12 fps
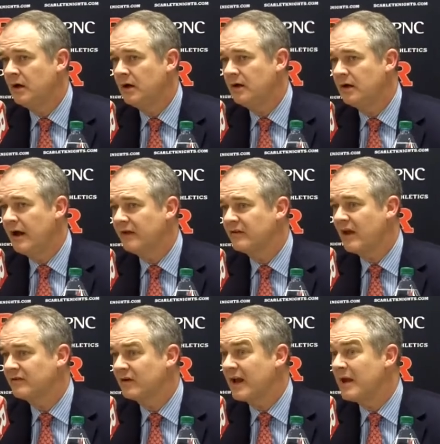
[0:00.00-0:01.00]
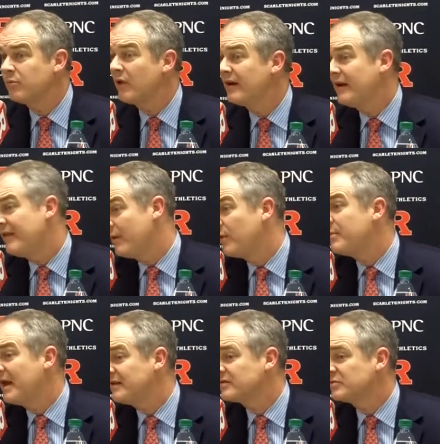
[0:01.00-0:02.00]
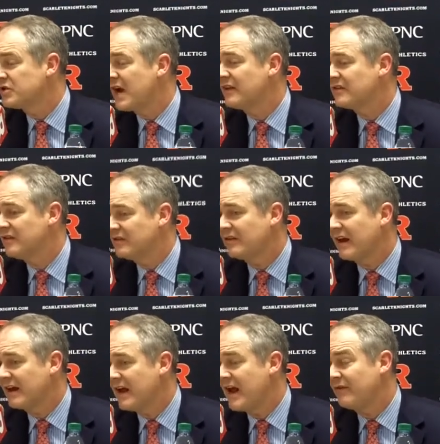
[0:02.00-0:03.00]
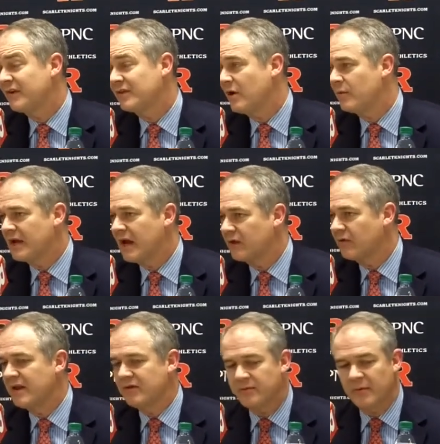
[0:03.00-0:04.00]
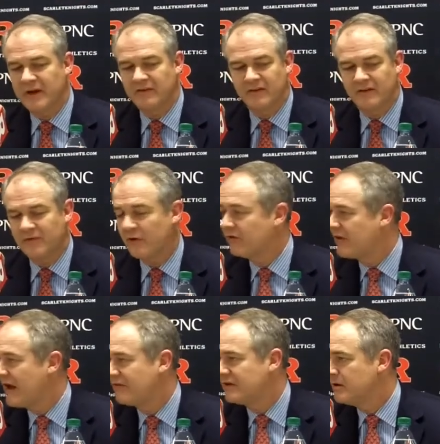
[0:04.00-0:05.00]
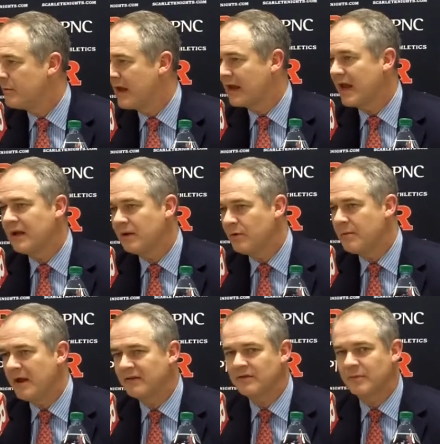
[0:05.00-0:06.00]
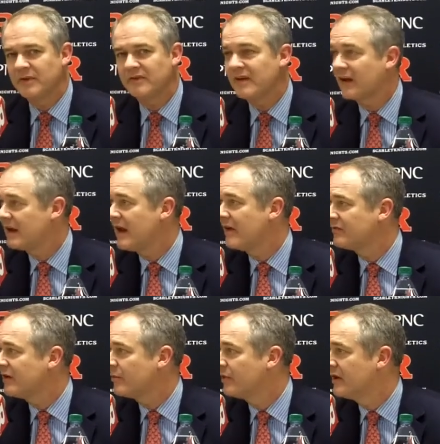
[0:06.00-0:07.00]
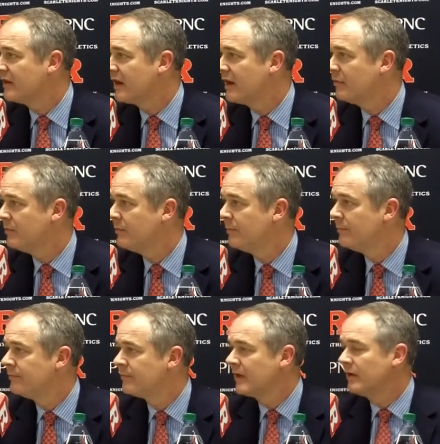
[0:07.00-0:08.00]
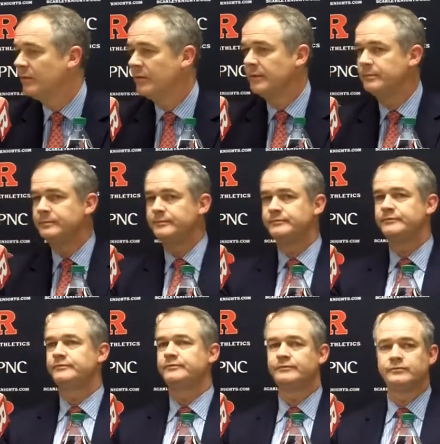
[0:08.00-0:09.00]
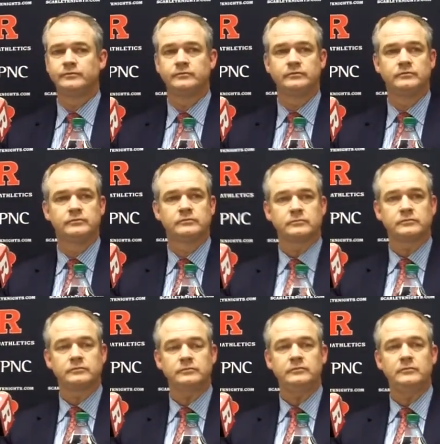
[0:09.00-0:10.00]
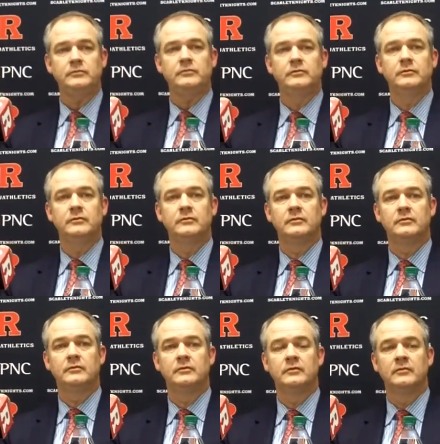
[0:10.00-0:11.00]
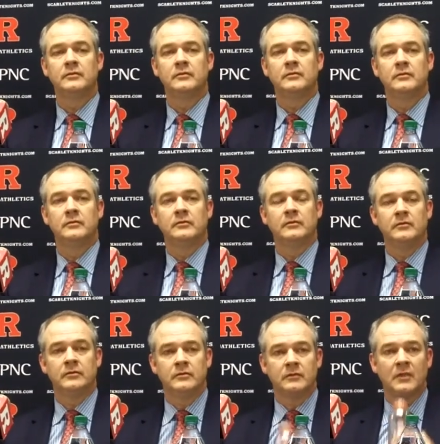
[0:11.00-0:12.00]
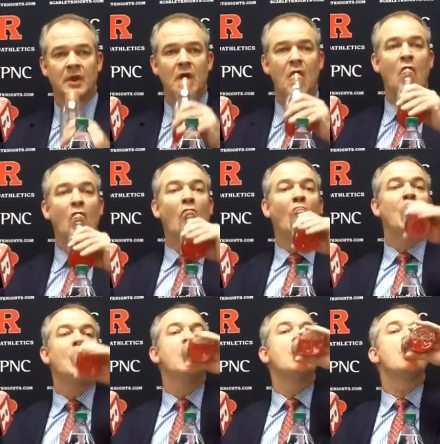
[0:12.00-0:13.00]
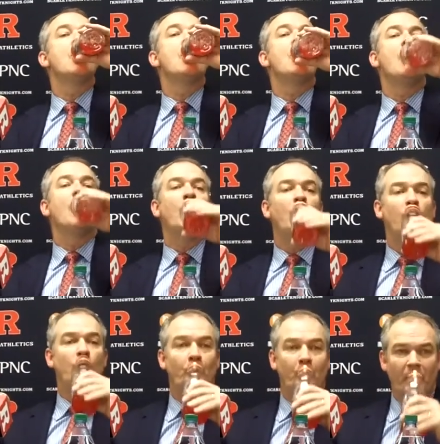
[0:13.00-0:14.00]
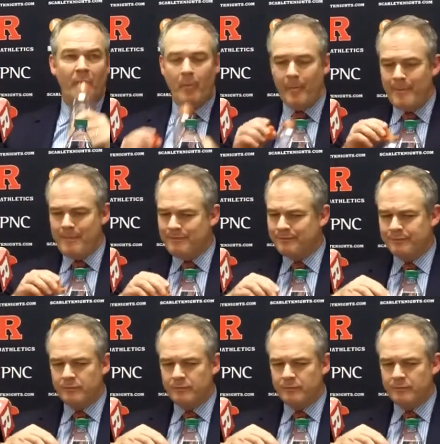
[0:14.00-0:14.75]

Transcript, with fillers: Uh, as, as, our game plan. And then we made some shots in the second half. I thought we got great threes in the first half, didn't make any. We made some in the second half, separated the game. Steve, I know you don't care much about starters, but making the flip between Nigel and Jonathan for this game, what went into that?